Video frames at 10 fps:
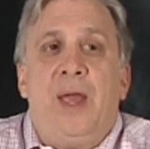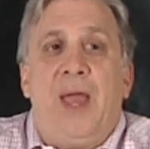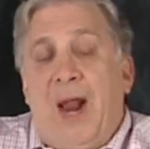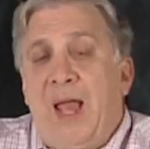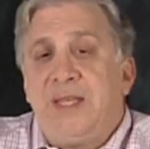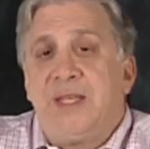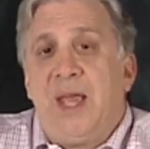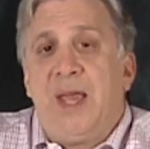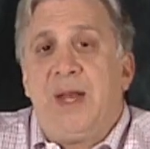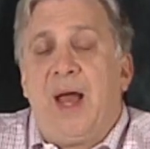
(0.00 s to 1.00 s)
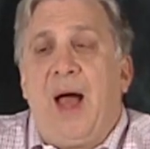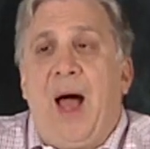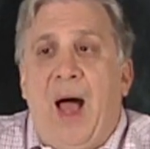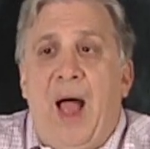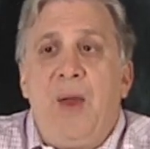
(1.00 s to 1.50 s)
And I said,
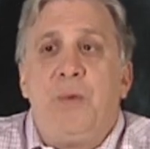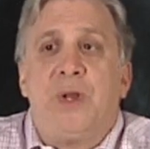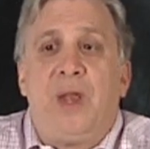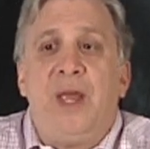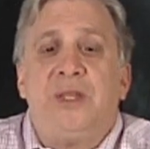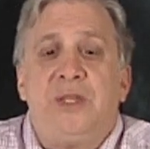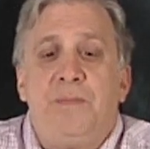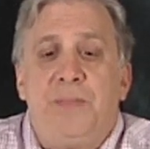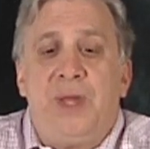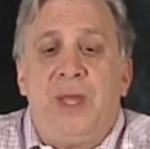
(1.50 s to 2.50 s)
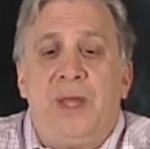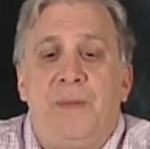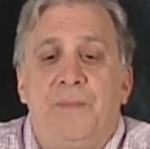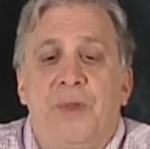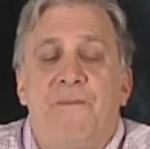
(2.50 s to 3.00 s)
"I would like to be
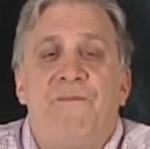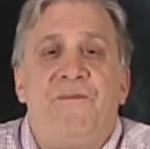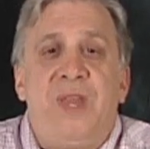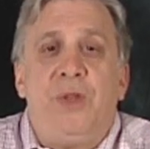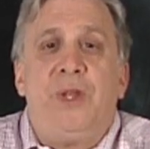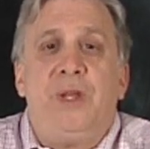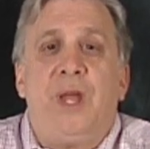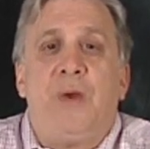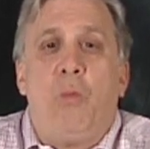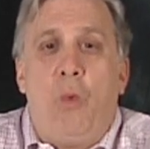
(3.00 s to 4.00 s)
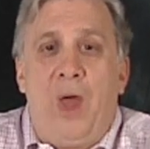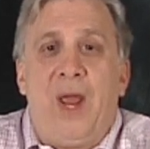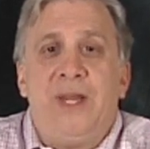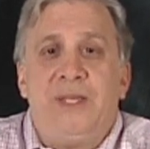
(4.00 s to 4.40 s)
feeling like what I